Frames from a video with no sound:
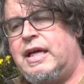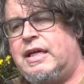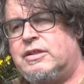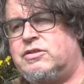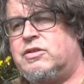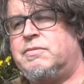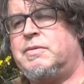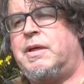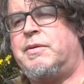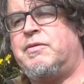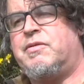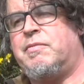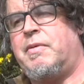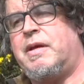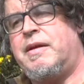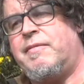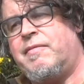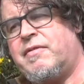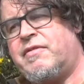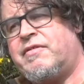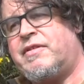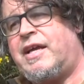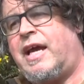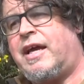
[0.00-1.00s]
Sometimes they might
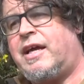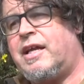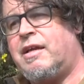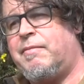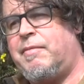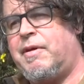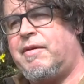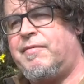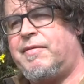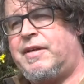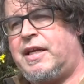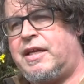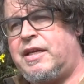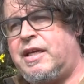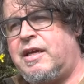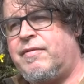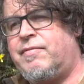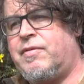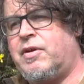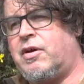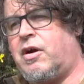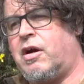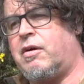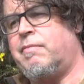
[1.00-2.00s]
even snack in a bit of it that
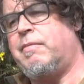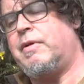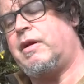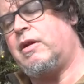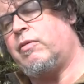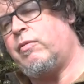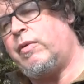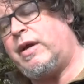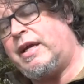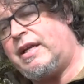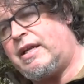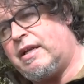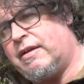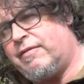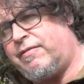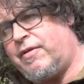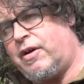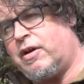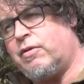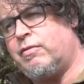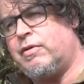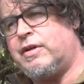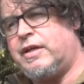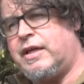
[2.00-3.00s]
evening, or it'll wait till the
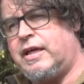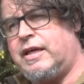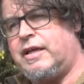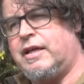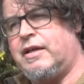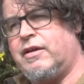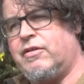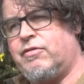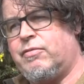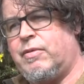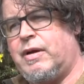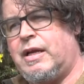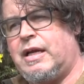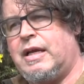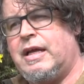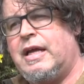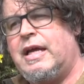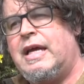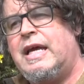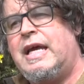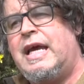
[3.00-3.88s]
following day then as well.